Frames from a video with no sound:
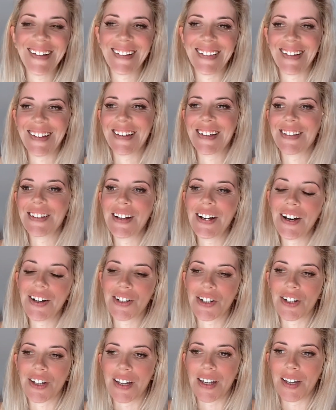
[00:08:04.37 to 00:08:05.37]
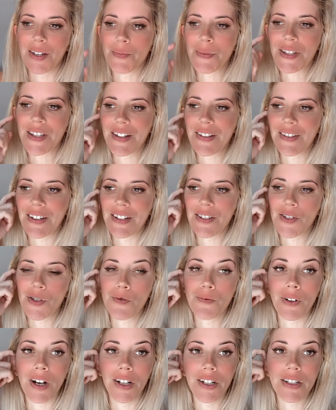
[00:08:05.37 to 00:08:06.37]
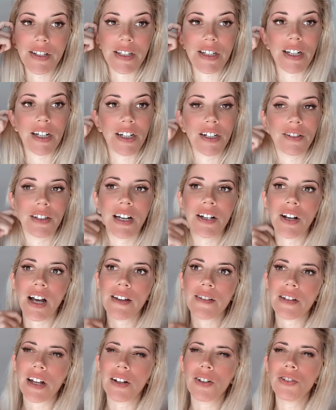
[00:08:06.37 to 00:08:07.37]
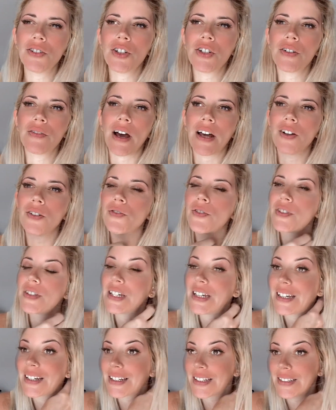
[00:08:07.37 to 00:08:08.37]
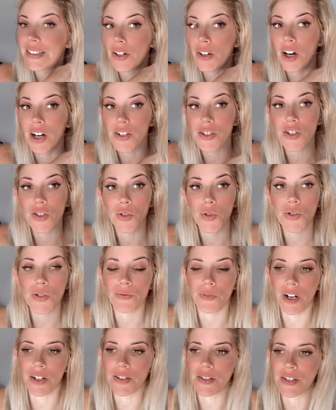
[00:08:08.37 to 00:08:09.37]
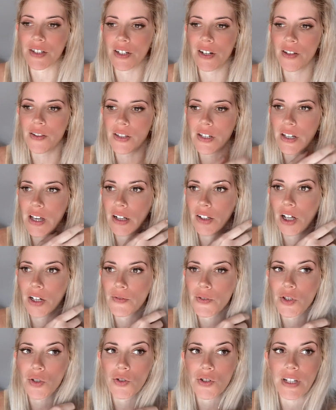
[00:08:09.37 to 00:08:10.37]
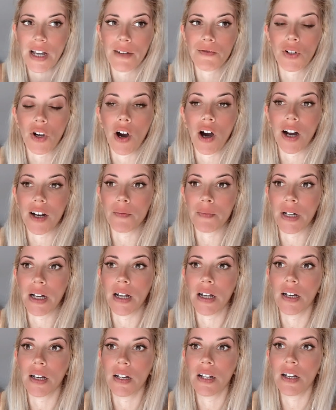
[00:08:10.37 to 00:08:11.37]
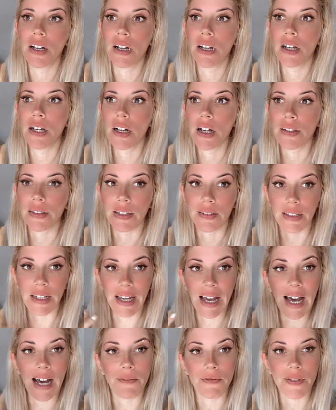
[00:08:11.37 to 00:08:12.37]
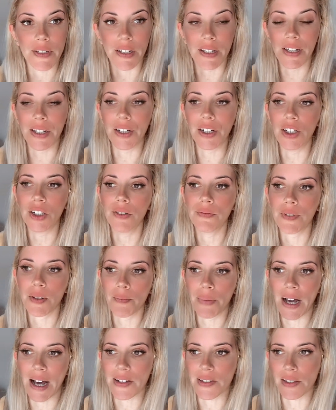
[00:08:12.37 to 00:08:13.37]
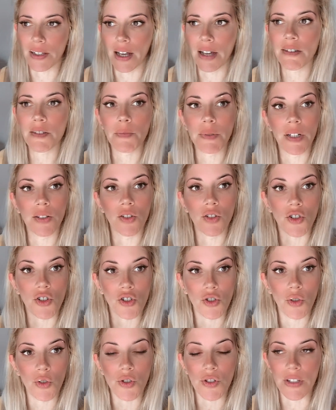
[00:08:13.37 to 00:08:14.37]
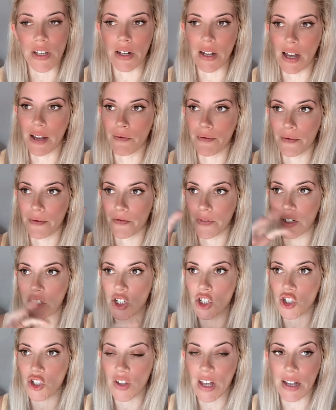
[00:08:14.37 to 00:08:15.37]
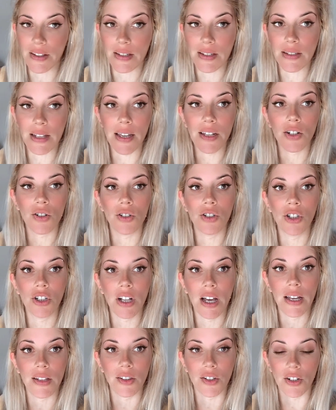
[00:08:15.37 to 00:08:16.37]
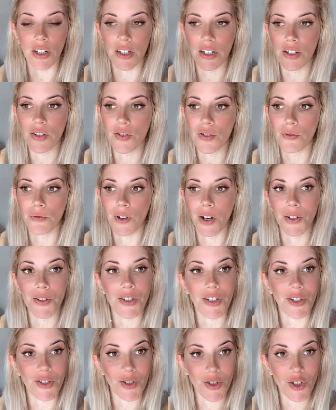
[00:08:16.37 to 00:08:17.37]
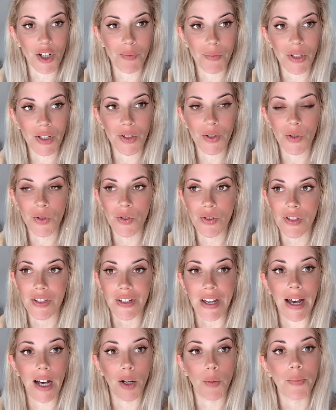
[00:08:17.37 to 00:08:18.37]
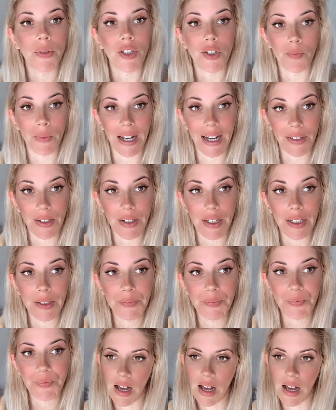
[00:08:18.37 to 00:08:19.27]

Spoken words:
like in the Hunger Games, they do volunteer. I don't think that all souls volunteer. I think a lot of souls have karma that they have to heal from past lives, but then there are souls that have finished that cycle and they're here to volunteer as tribute to help humanity.